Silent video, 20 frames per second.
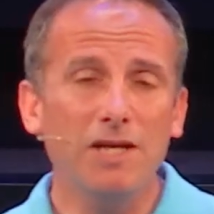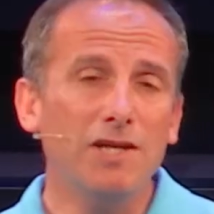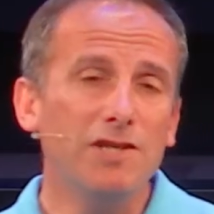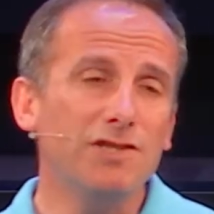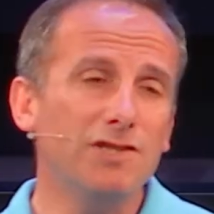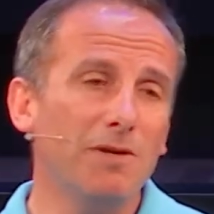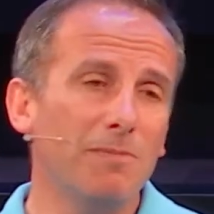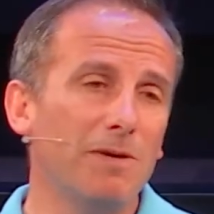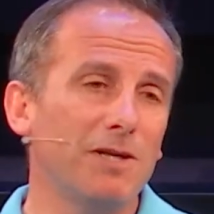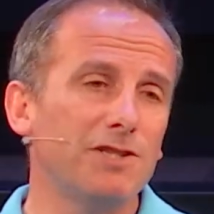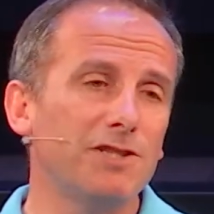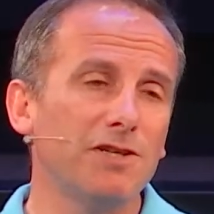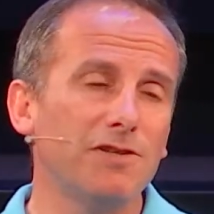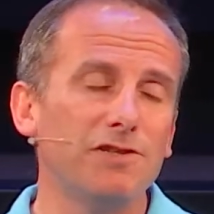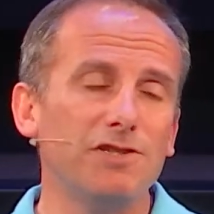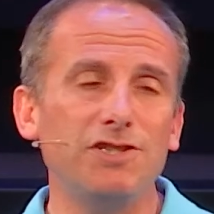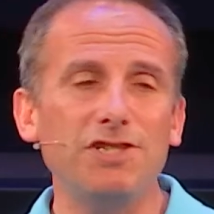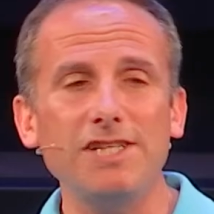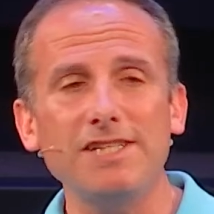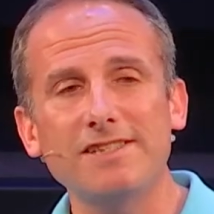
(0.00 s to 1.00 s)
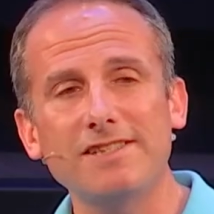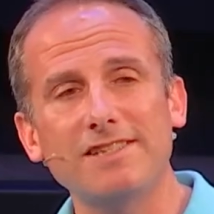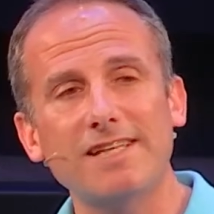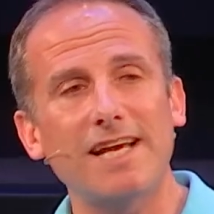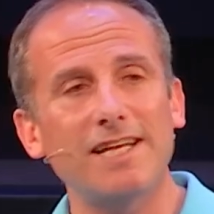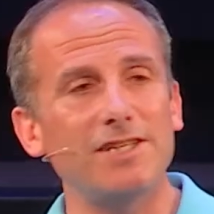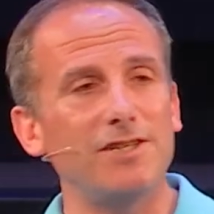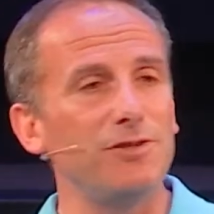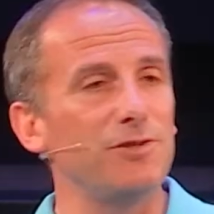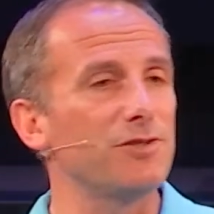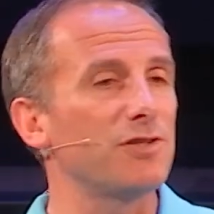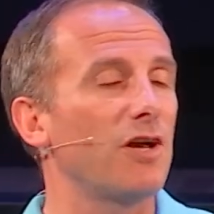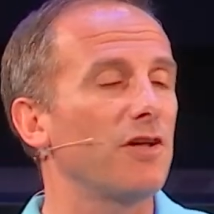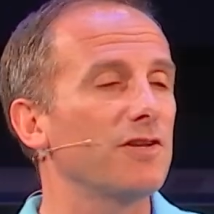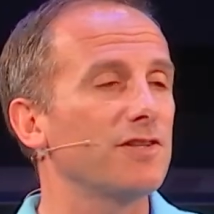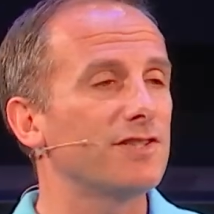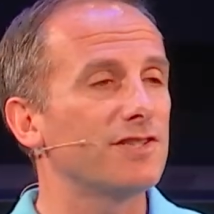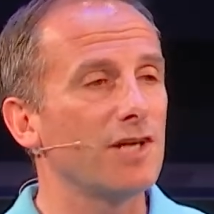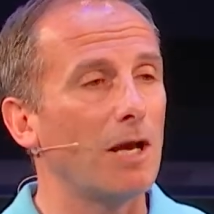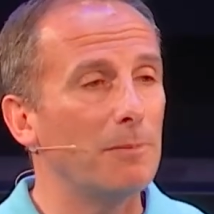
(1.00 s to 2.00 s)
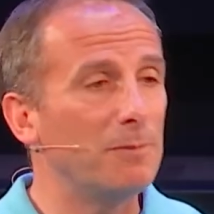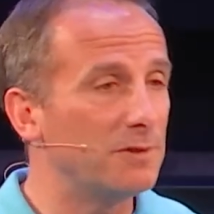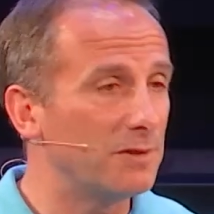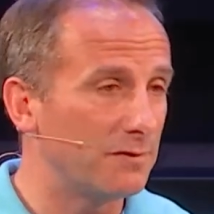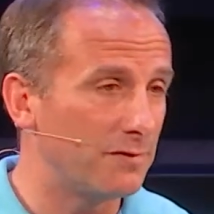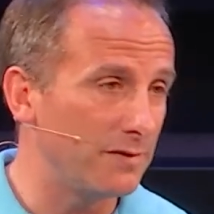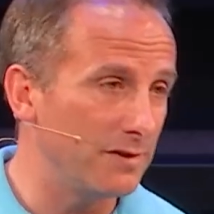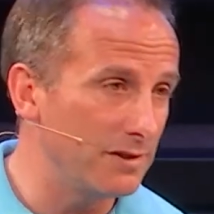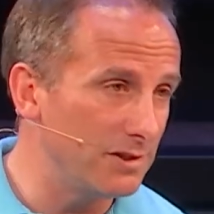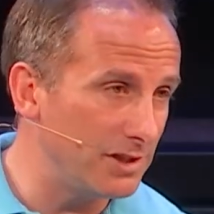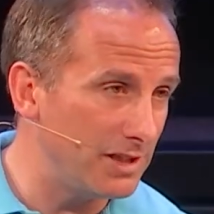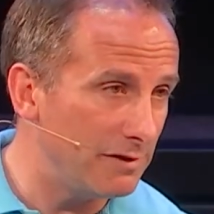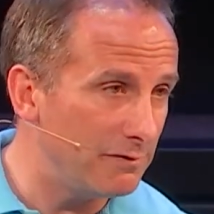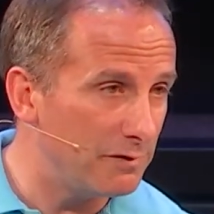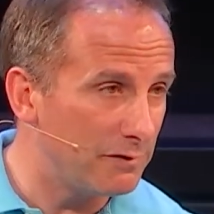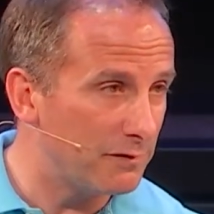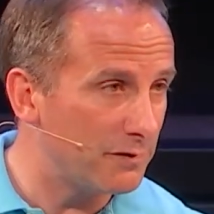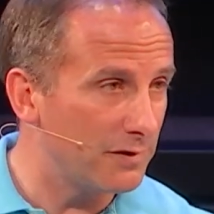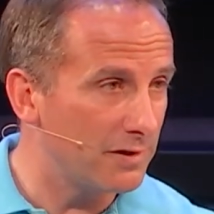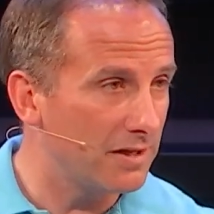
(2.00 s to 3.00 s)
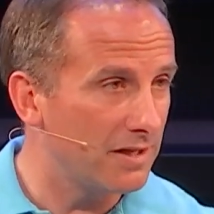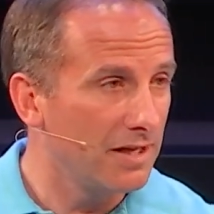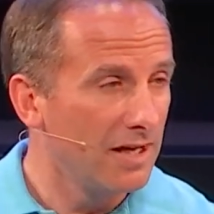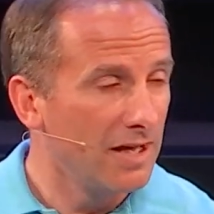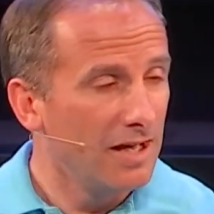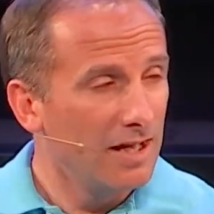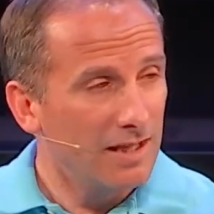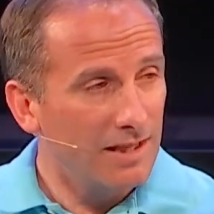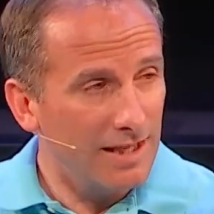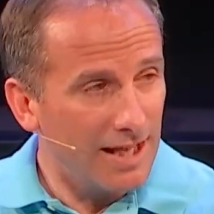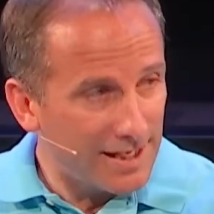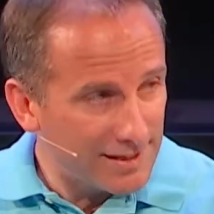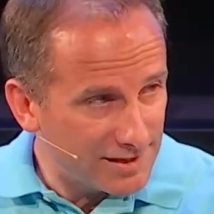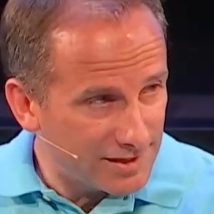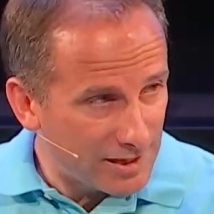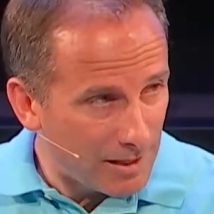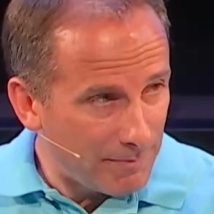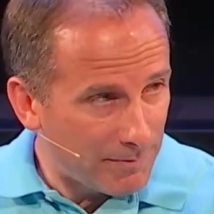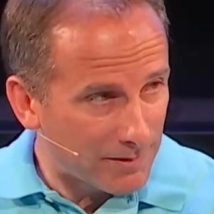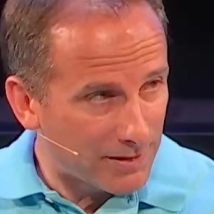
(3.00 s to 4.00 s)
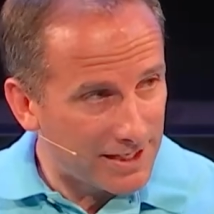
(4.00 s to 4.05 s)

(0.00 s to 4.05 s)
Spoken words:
So much so that Jesus had to use all the subterfuge, even for the Last Supper.